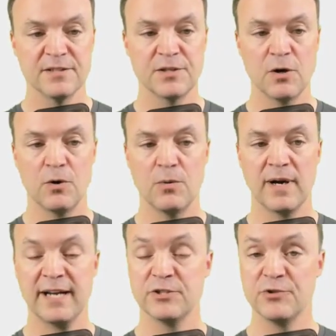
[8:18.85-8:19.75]
So
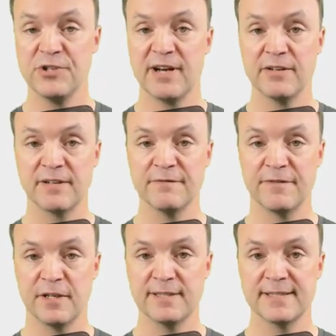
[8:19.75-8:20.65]
I showed you how to
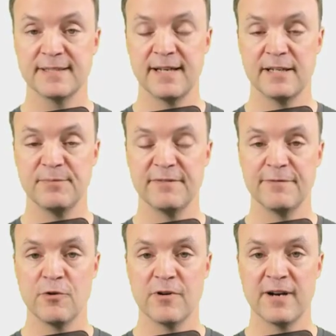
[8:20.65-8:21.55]
convert uh,
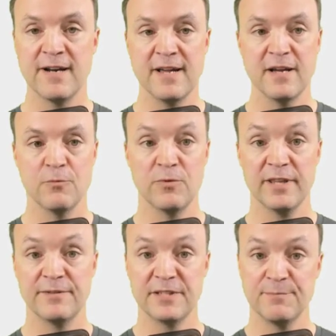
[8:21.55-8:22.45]
before
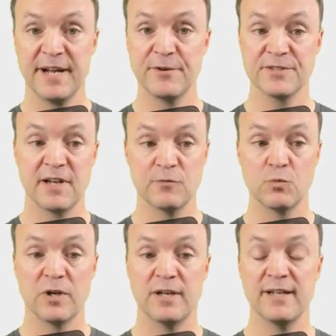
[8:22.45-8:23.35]
with to Microsoft
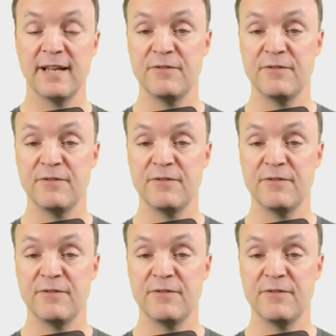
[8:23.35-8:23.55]
Word.